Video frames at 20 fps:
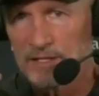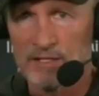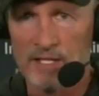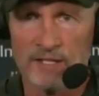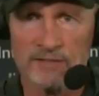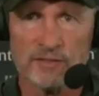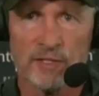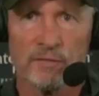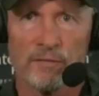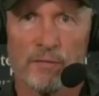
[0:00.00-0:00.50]
it
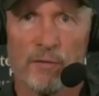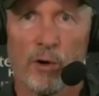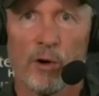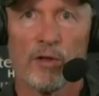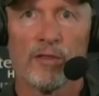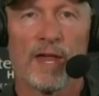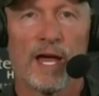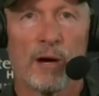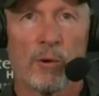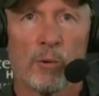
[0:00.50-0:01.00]
doesn't
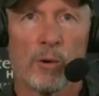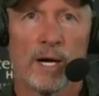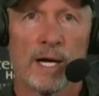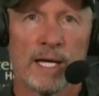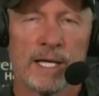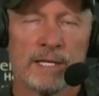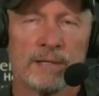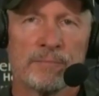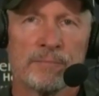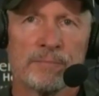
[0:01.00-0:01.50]
fall that
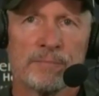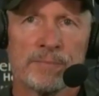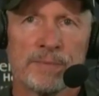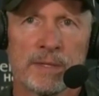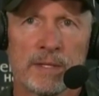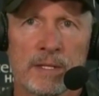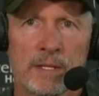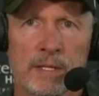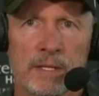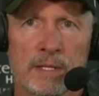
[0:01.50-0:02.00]
way,
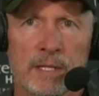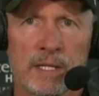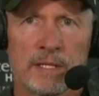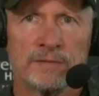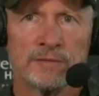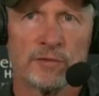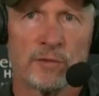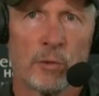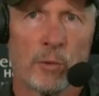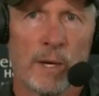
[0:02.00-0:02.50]

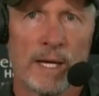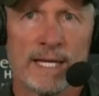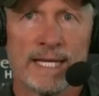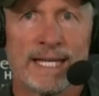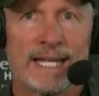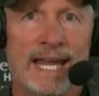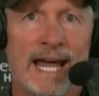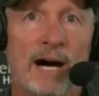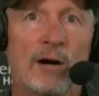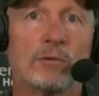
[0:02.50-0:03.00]
is there a way to
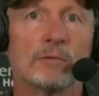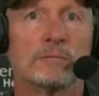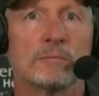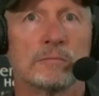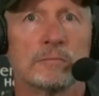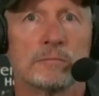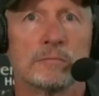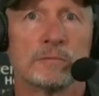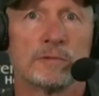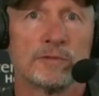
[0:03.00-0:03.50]
get out?
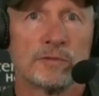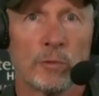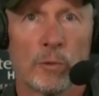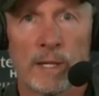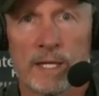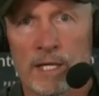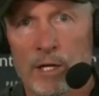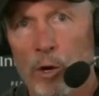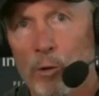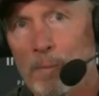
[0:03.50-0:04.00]
Is there a
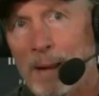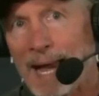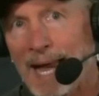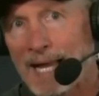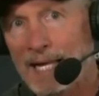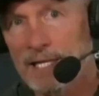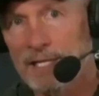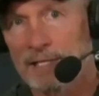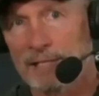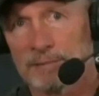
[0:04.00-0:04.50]
way to go
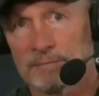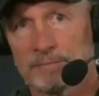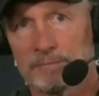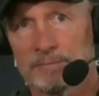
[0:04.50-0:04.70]
back?